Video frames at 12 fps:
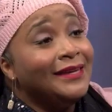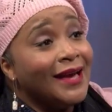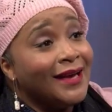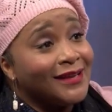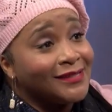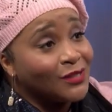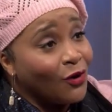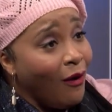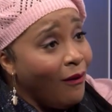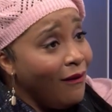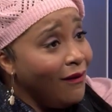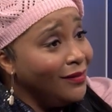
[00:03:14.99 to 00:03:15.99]
Yes,
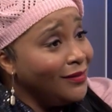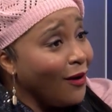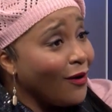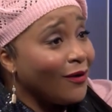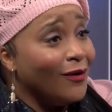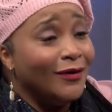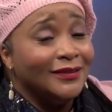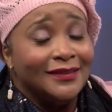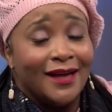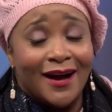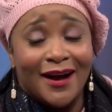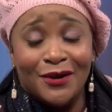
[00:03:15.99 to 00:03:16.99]
call or
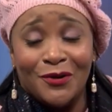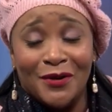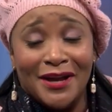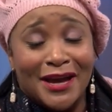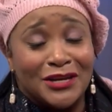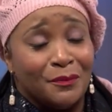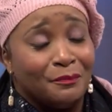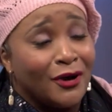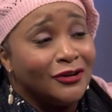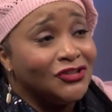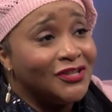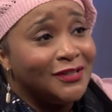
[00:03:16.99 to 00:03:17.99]
online. Go ahead and
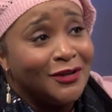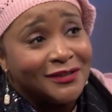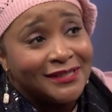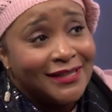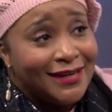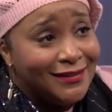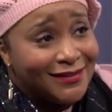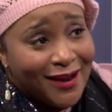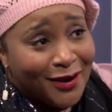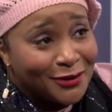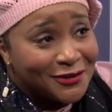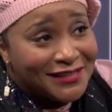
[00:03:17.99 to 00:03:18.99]
purchase your
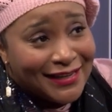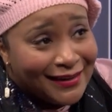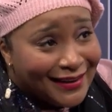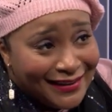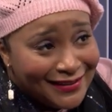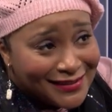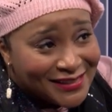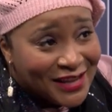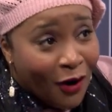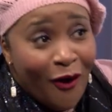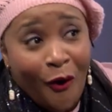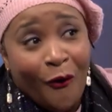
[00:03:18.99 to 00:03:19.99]
$10
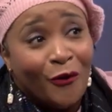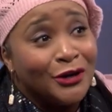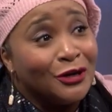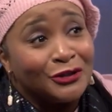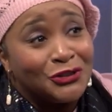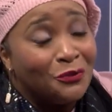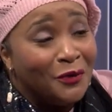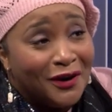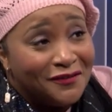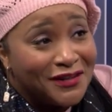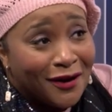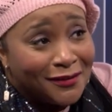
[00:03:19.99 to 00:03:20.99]
tickets or your
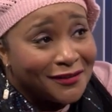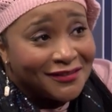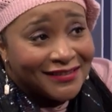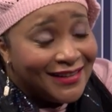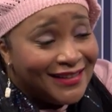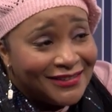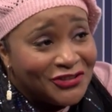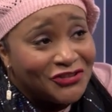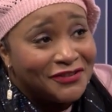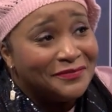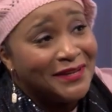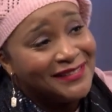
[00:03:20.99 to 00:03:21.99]
$12
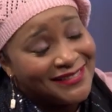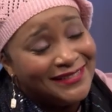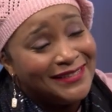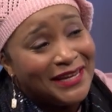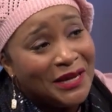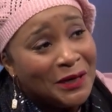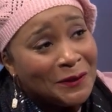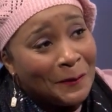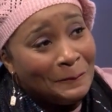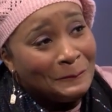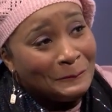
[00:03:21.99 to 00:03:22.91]
lunch. Yes, indeed.